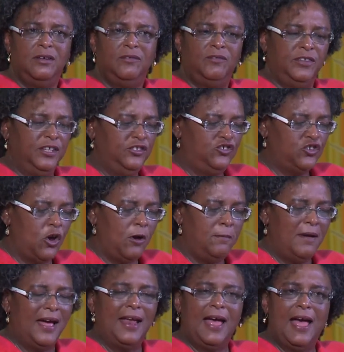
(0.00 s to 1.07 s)
for the job
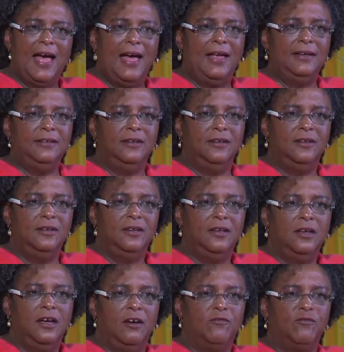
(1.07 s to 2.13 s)
at hand
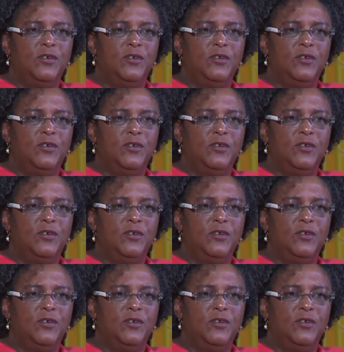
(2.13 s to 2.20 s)
of